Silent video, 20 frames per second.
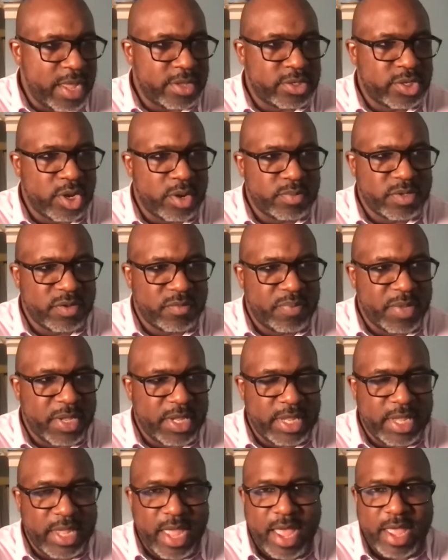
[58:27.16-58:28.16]
in terms of
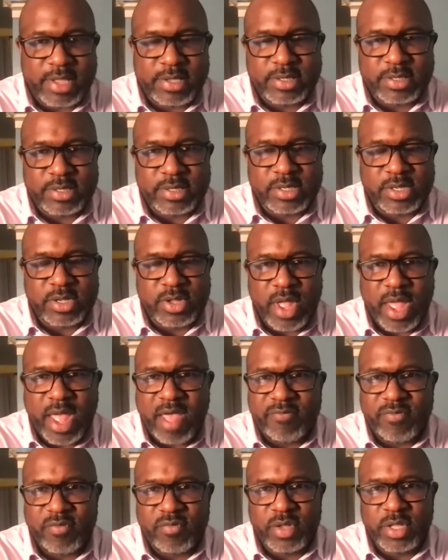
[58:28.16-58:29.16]
BDS, I
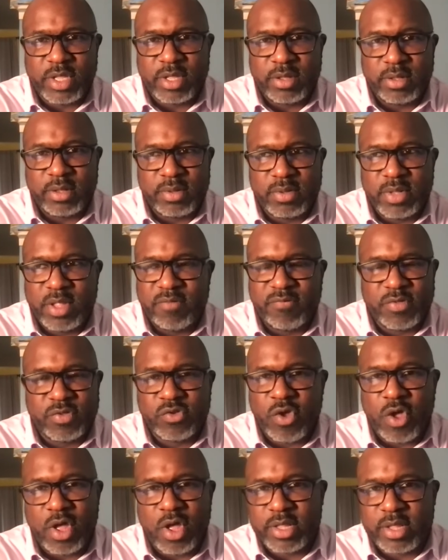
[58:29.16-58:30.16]
haven't really even
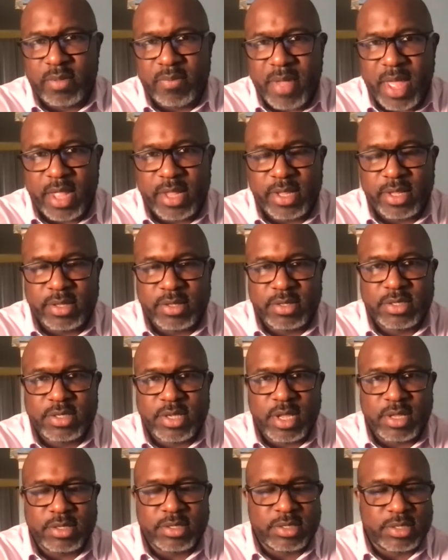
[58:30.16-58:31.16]
talked about it
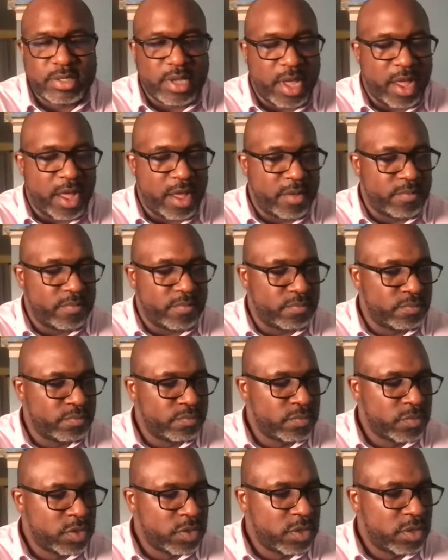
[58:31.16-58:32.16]
since I
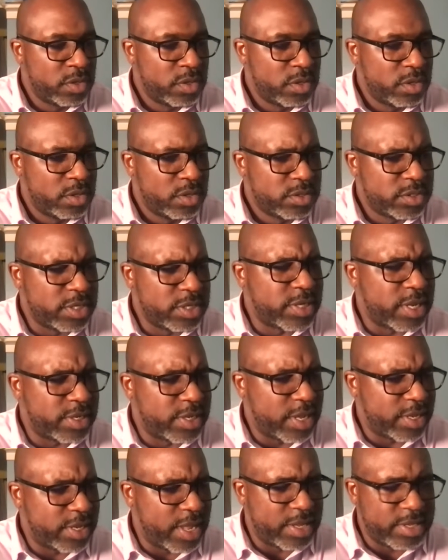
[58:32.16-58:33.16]

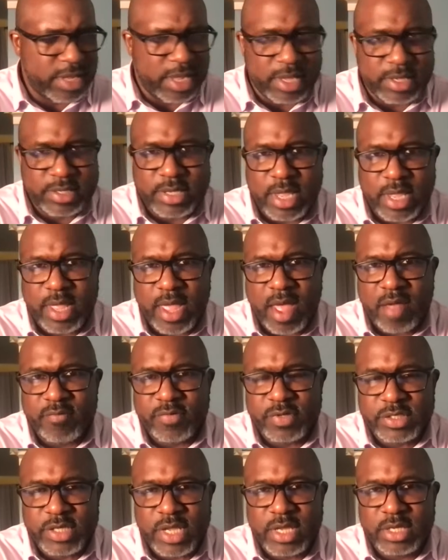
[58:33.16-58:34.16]
think that DSA
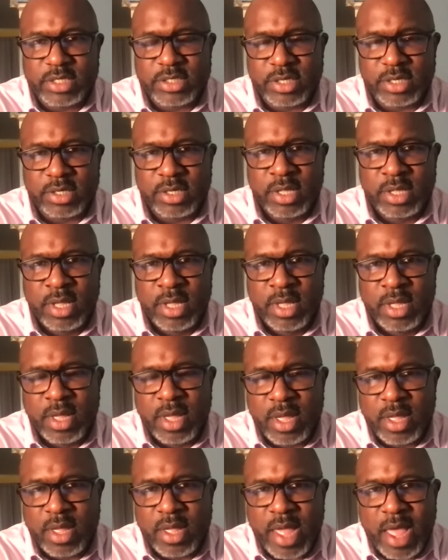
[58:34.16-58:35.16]
conversation.
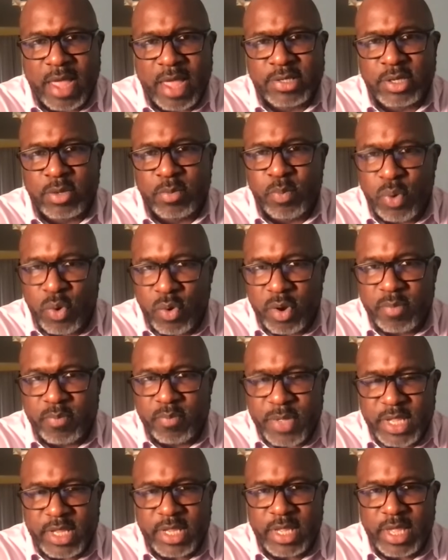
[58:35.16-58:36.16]
I support
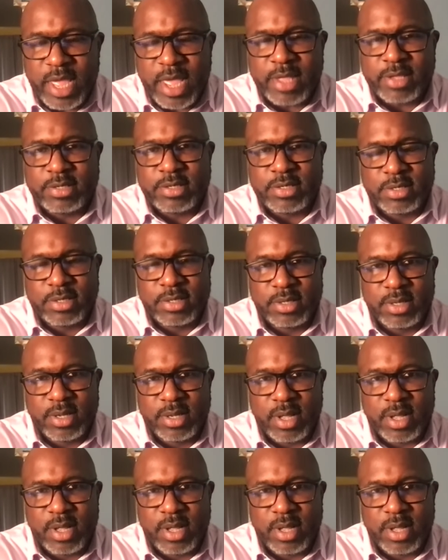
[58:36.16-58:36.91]
BDS